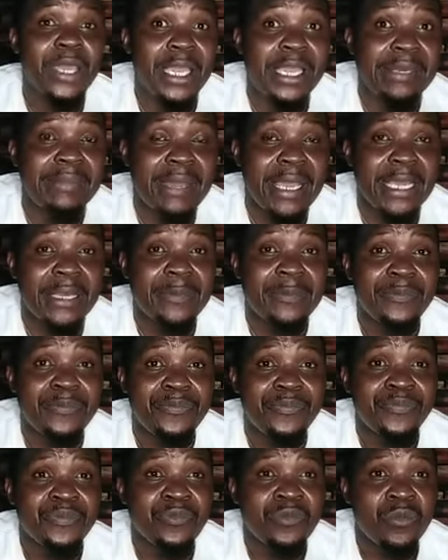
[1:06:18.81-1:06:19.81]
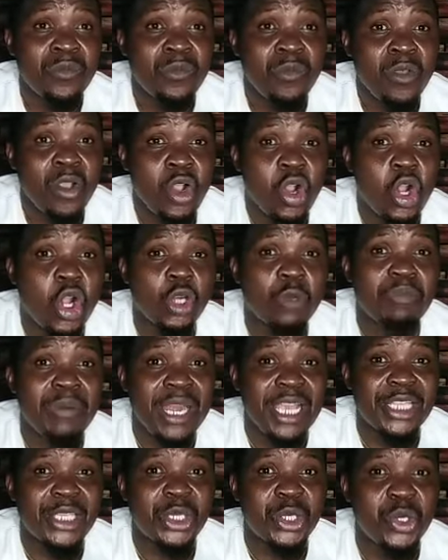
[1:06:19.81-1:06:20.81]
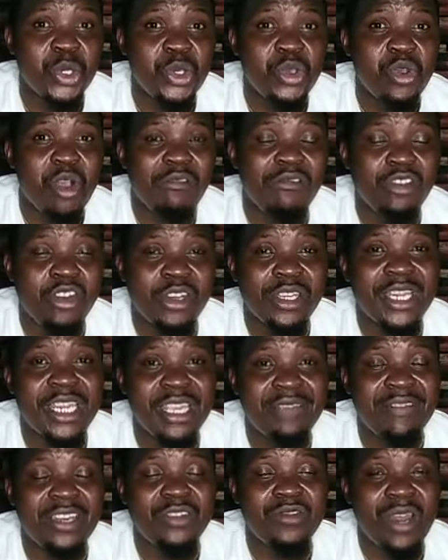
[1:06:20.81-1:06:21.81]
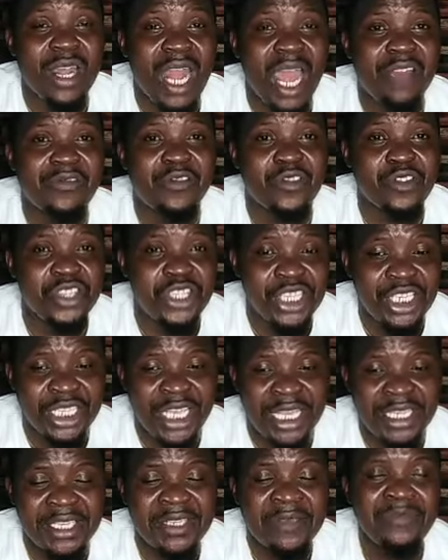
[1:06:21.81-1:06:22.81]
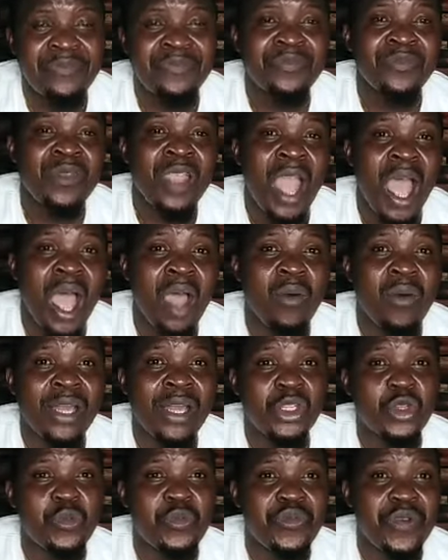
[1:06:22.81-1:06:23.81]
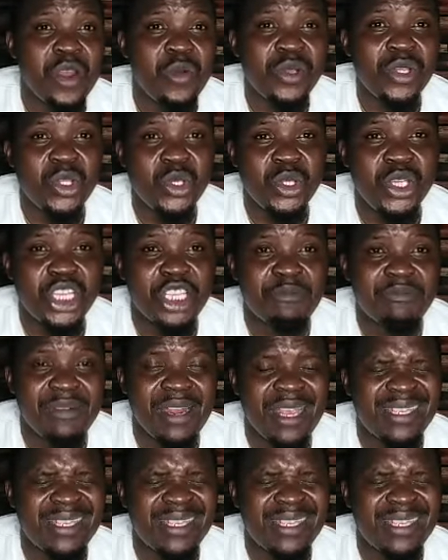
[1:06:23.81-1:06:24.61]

Amen. God bless you. You have not given your life to Jesus. I want to pray with you this prayer.